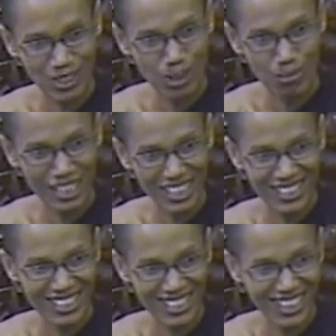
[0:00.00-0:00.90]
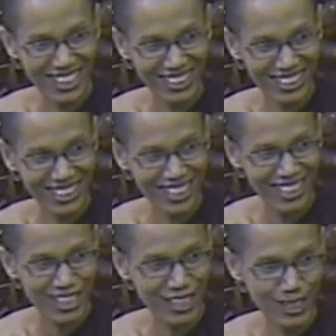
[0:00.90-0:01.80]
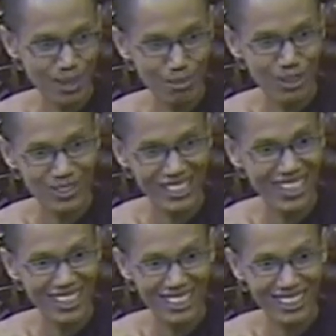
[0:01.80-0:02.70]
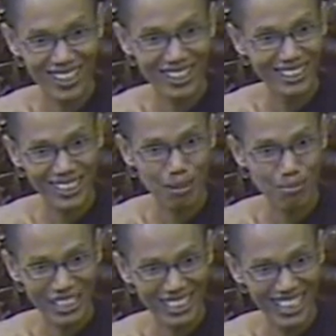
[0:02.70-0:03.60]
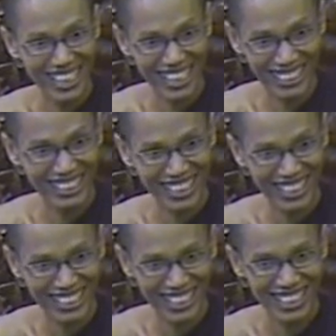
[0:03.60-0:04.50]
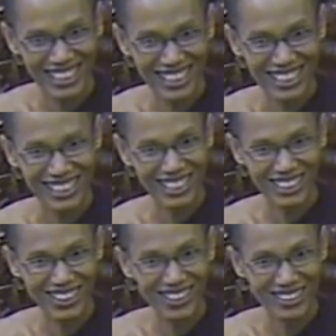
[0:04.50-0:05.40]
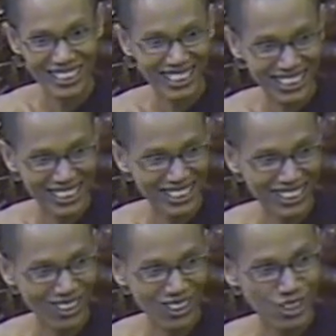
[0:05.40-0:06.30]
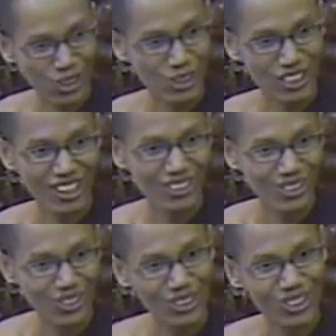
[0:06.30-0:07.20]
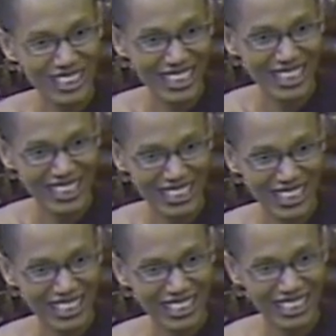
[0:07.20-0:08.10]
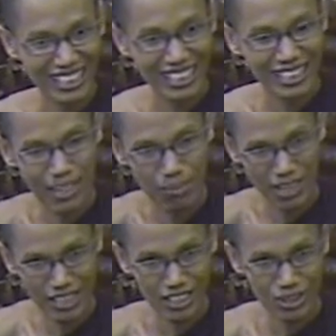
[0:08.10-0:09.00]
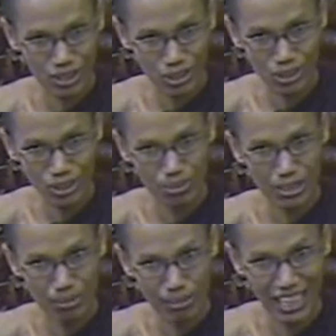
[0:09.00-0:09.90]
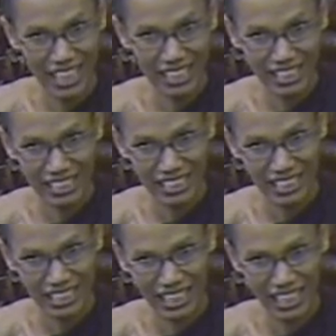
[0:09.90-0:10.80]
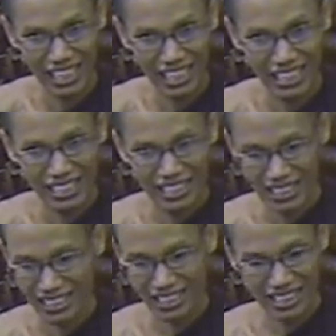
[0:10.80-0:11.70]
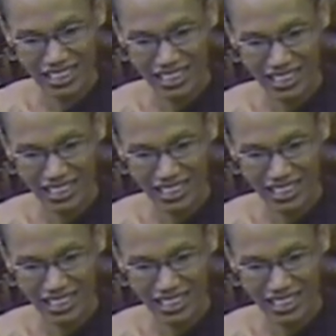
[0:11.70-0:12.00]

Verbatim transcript: Somanasa Sagadanyana Sambyodana Sinkarika Mekan like that. Uh, counting or associate, how to associate. Later part also Abhidhamma learning is uh, this